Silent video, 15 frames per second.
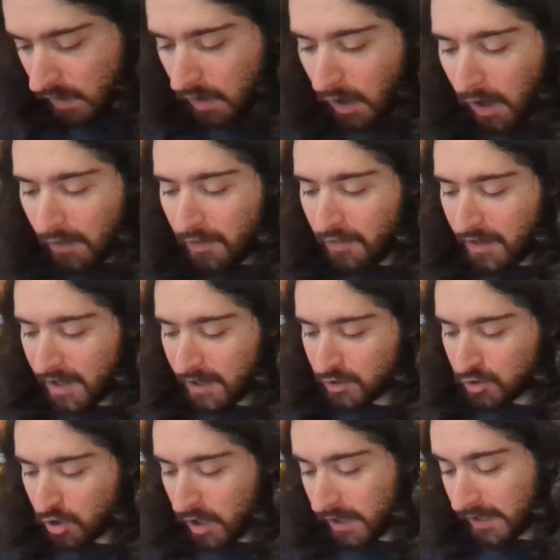That they had
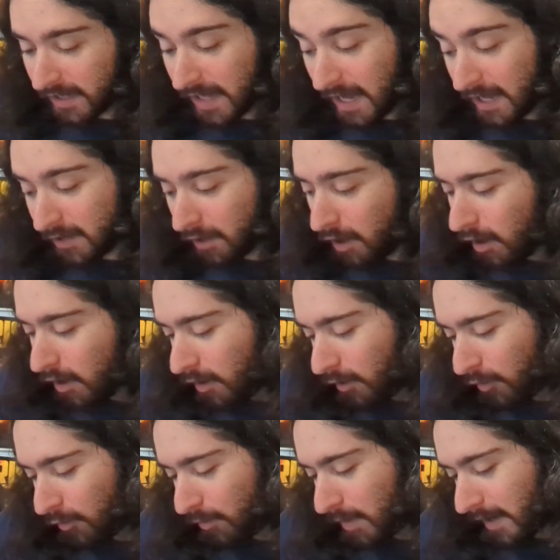tried it, and
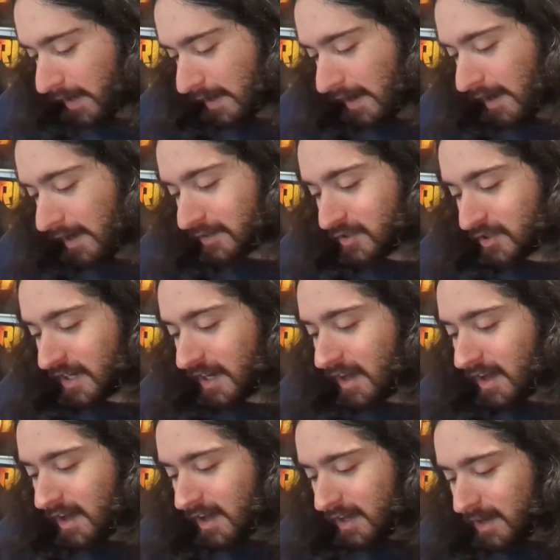oh my god. See,
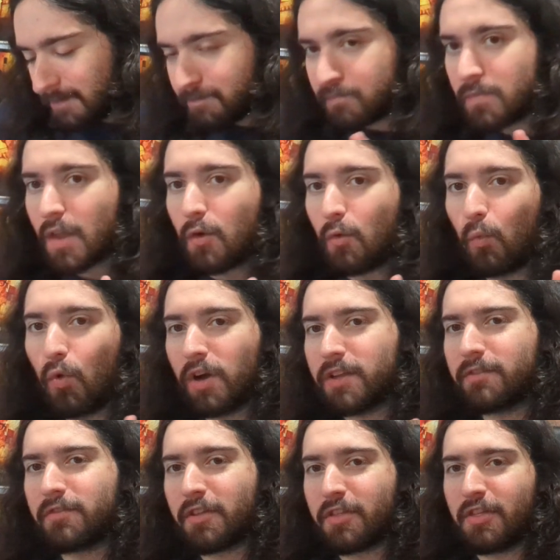
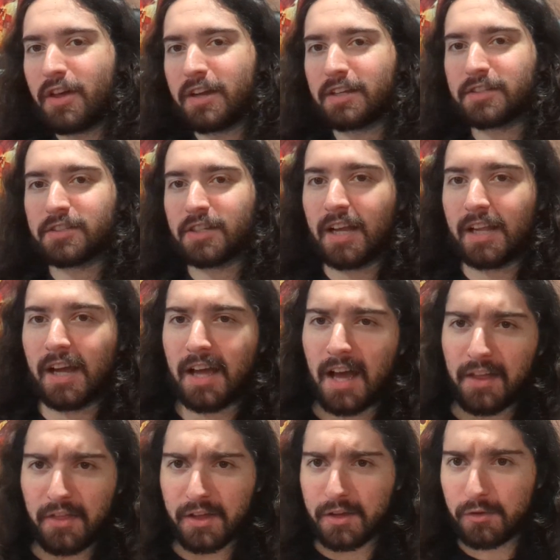one of the things, and
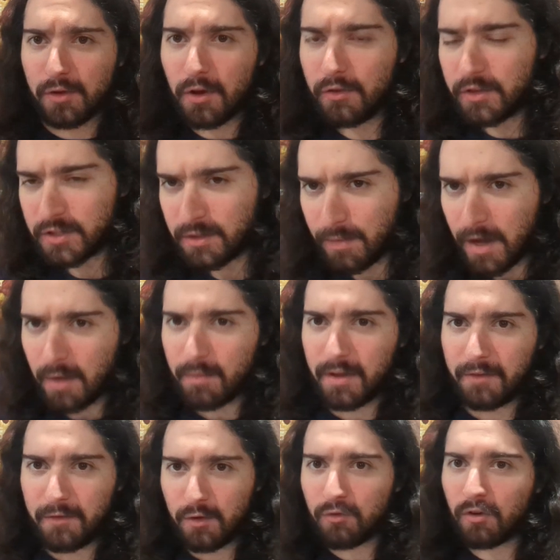I think you know this about me,
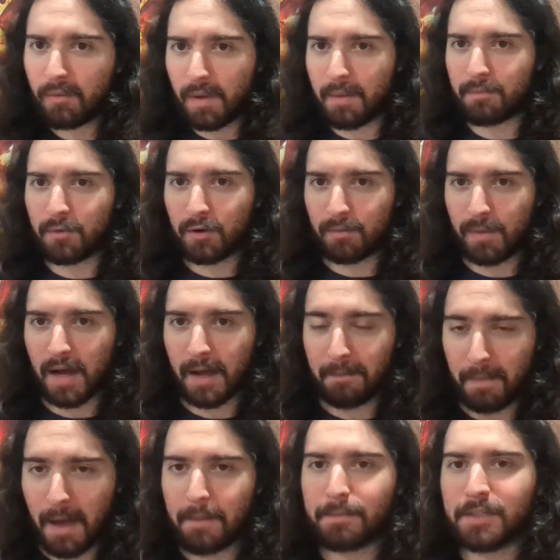if you remember my
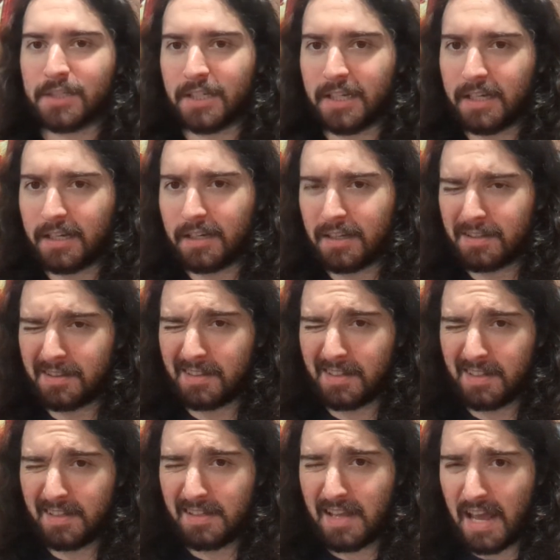Pepsi
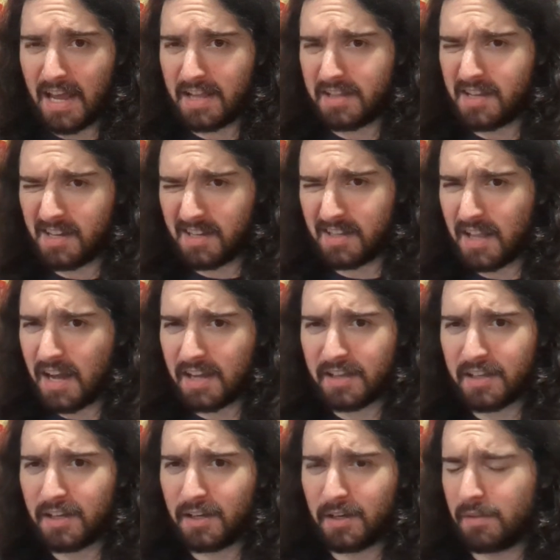
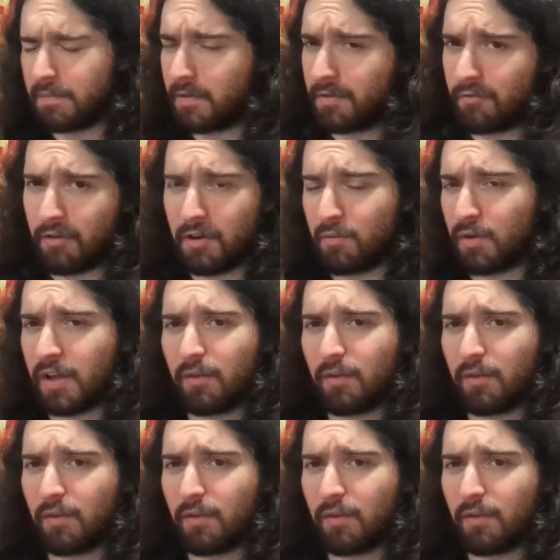1893,